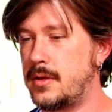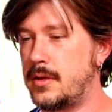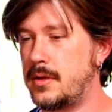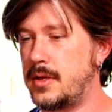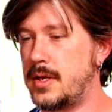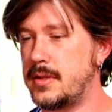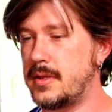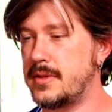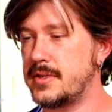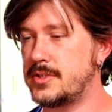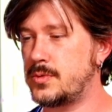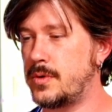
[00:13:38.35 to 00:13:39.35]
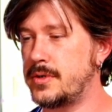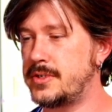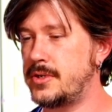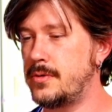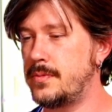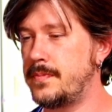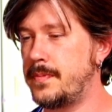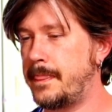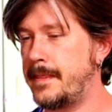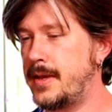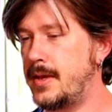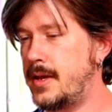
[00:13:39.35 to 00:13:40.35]
and then this one too.
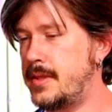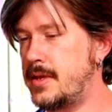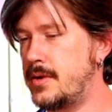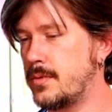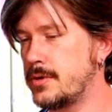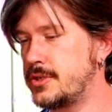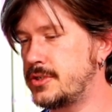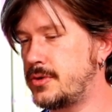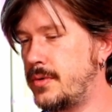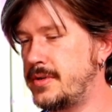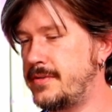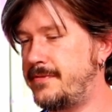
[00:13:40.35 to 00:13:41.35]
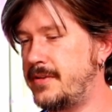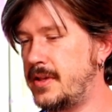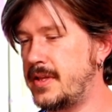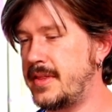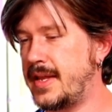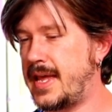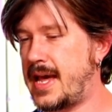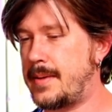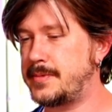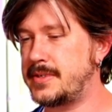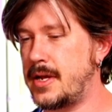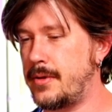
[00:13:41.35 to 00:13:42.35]
And then we're just going to fill in the
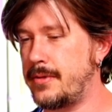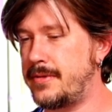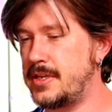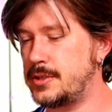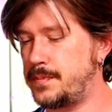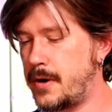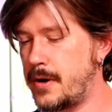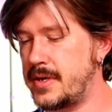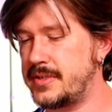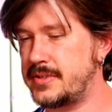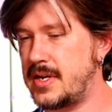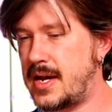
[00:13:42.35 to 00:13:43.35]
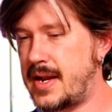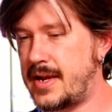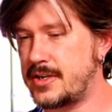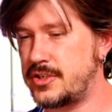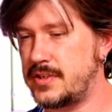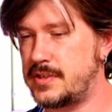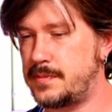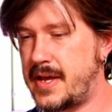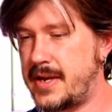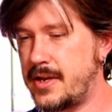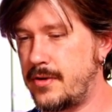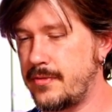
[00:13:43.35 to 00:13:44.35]
gaps. Now this part is not actually
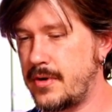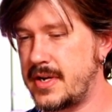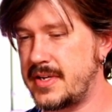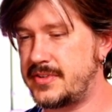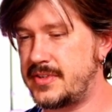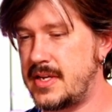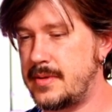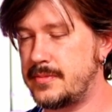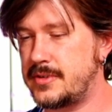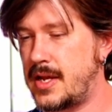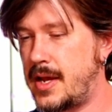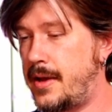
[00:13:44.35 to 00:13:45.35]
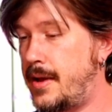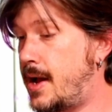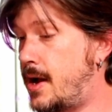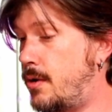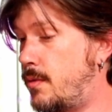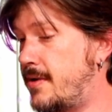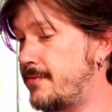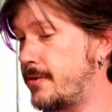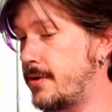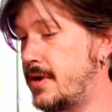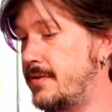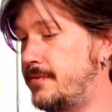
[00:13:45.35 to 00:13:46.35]
spanning over any seams.
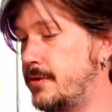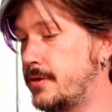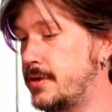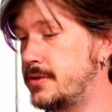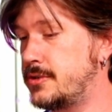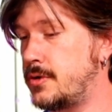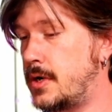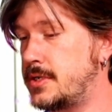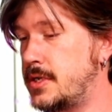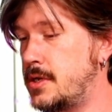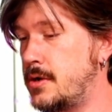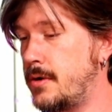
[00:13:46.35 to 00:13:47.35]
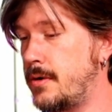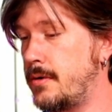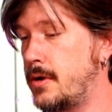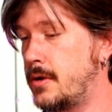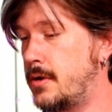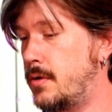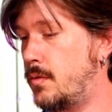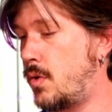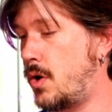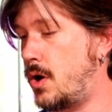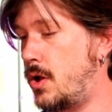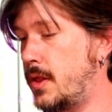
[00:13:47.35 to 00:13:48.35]
However, if you're constructing your
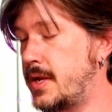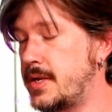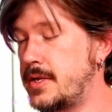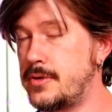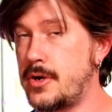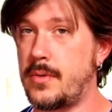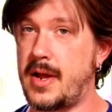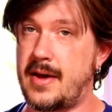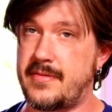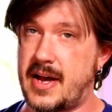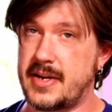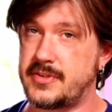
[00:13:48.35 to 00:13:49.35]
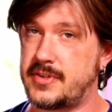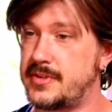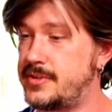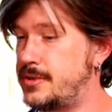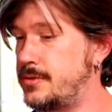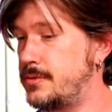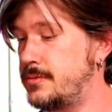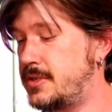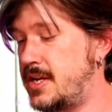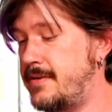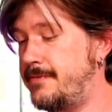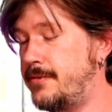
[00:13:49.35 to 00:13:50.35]
wall and you don't have access to
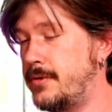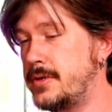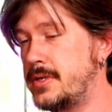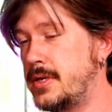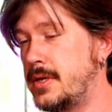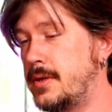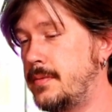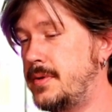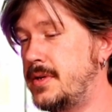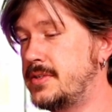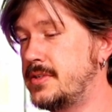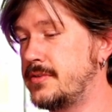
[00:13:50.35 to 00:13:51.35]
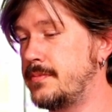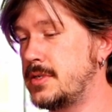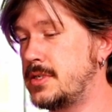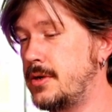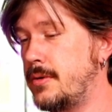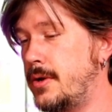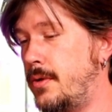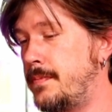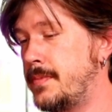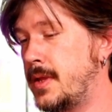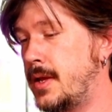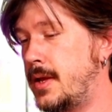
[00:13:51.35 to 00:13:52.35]
10-foot pieces of material
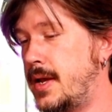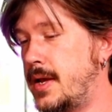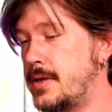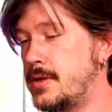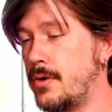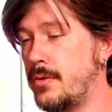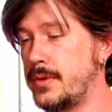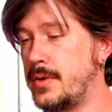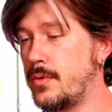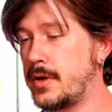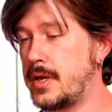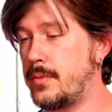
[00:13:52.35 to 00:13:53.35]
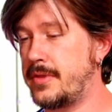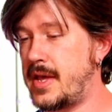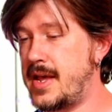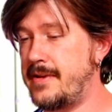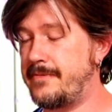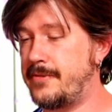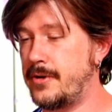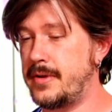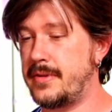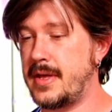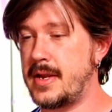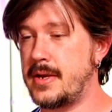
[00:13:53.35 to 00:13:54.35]
and you're only working with
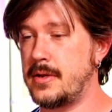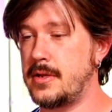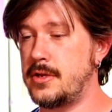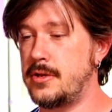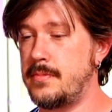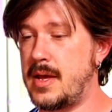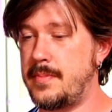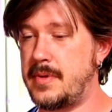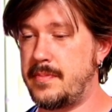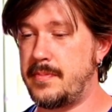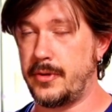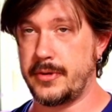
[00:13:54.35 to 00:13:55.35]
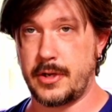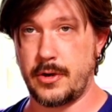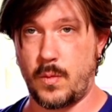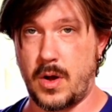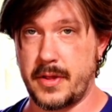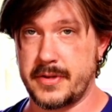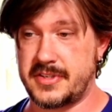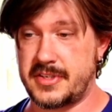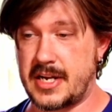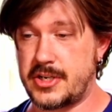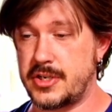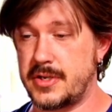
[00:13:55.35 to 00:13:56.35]
8-foot, then you may be building your wall in
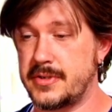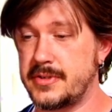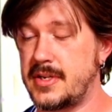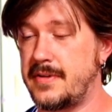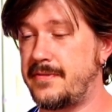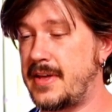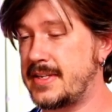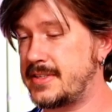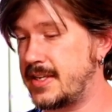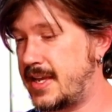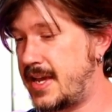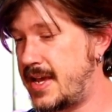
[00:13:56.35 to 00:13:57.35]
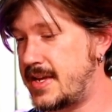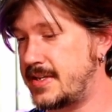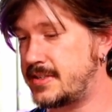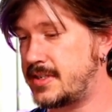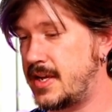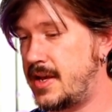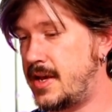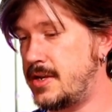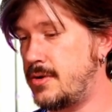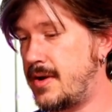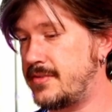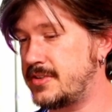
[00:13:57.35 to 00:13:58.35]
sections. If that's the case and
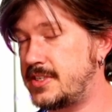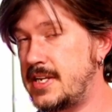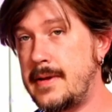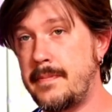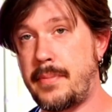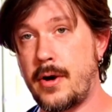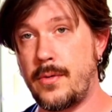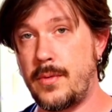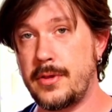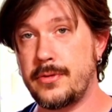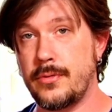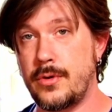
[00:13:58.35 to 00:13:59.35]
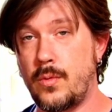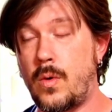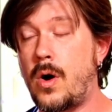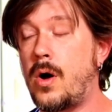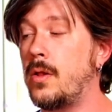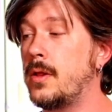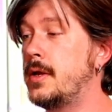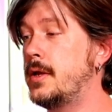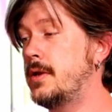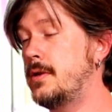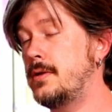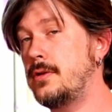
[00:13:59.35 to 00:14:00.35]
you have a seam partway through your wall,
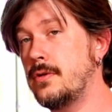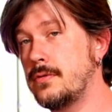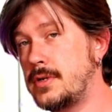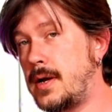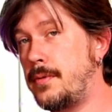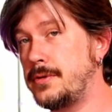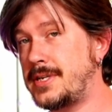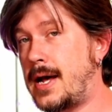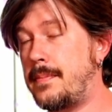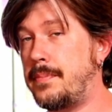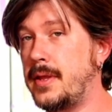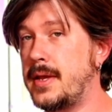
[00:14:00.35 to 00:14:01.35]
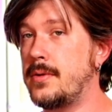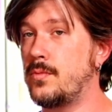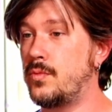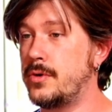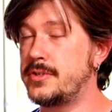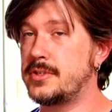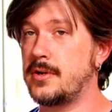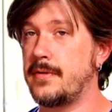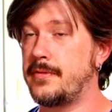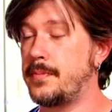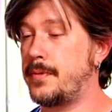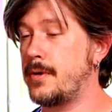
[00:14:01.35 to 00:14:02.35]
your double top plate would
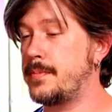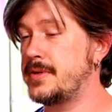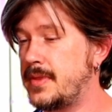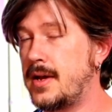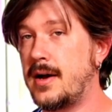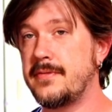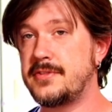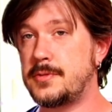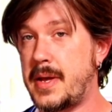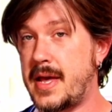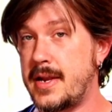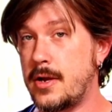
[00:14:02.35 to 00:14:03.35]
serve the purpose of spanning